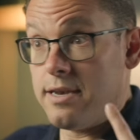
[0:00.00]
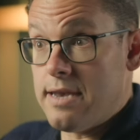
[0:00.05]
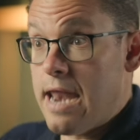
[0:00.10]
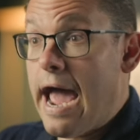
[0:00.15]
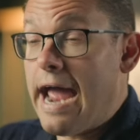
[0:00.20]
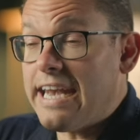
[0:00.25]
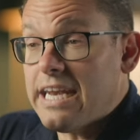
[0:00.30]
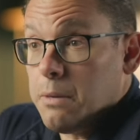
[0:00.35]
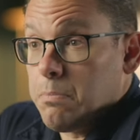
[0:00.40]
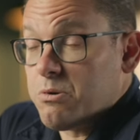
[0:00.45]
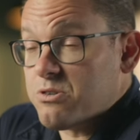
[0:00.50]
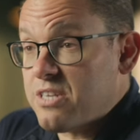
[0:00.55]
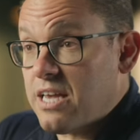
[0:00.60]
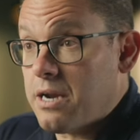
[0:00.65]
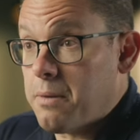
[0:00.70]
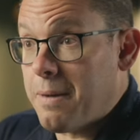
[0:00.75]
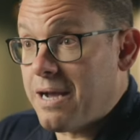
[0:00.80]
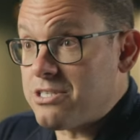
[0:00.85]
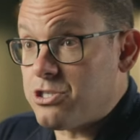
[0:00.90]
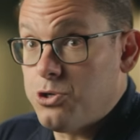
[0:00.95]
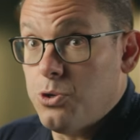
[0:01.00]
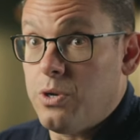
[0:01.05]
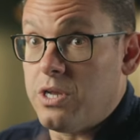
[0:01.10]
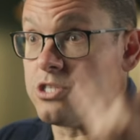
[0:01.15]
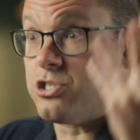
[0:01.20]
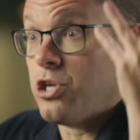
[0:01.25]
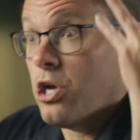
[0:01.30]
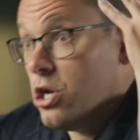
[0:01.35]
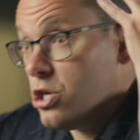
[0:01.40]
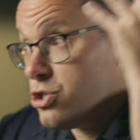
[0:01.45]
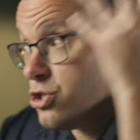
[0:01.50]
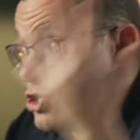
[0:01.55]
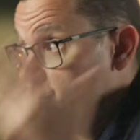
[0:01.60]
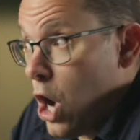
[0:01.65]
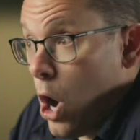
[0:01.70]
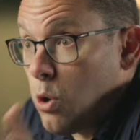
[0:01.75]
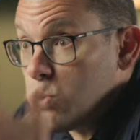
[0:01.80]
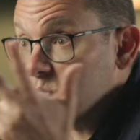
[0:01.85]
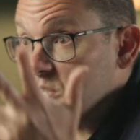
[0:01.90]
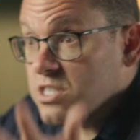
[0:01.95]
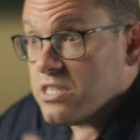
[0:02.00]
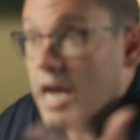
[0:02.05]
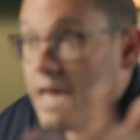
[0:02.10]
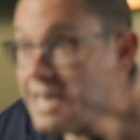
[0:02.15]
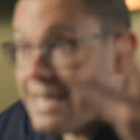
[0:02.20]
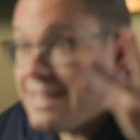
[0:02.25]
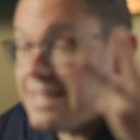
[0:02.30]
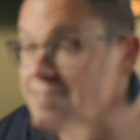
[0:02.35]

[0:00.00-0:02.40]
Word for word: 90% of my students don't study